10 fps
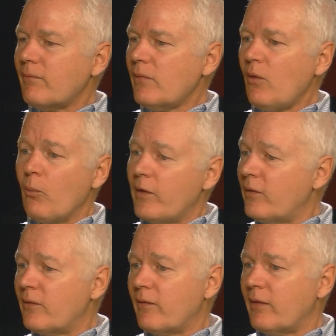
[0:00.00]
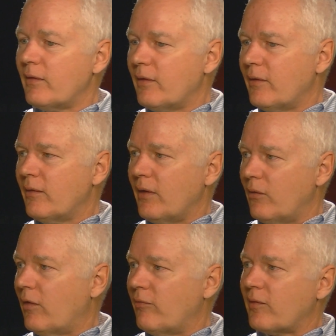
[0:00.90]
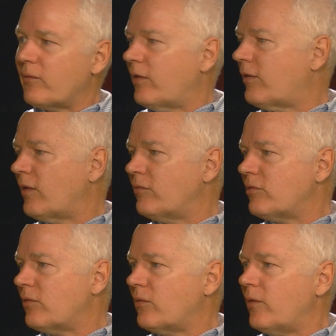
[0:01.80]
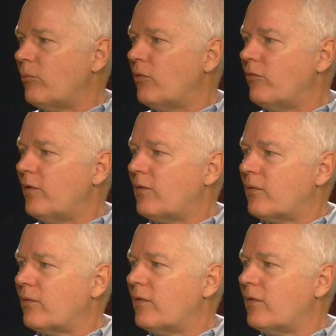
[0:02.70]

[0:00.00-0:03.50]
whether they're in novels or on television or in movies or